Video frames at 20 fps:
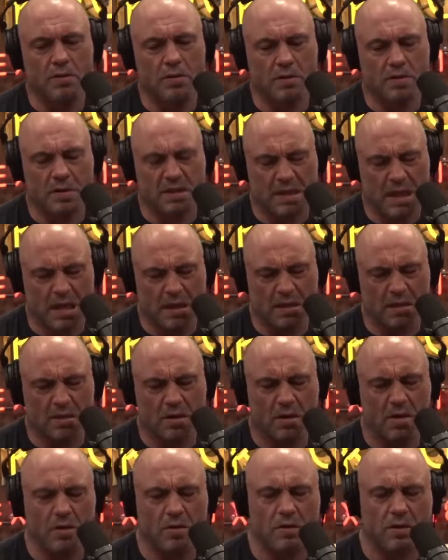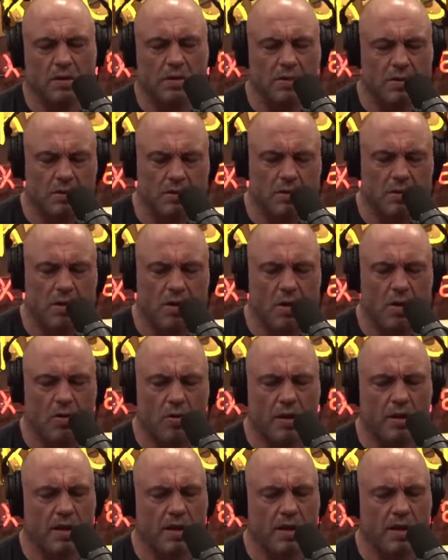he was selling Coke and doing Coke.